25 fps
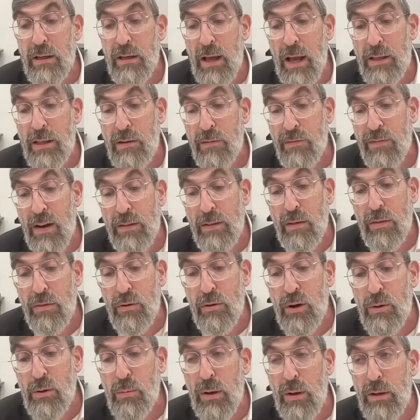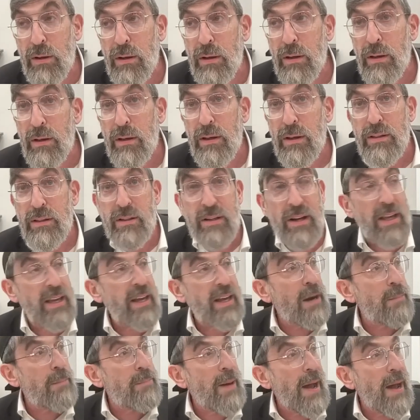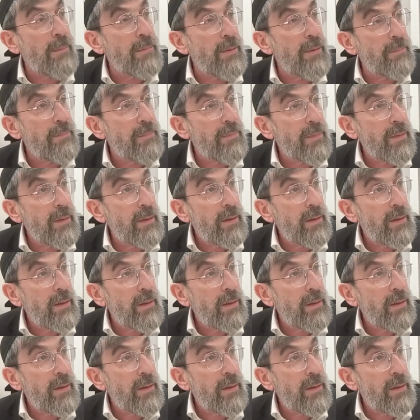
and you found the third one. So now you got a problem.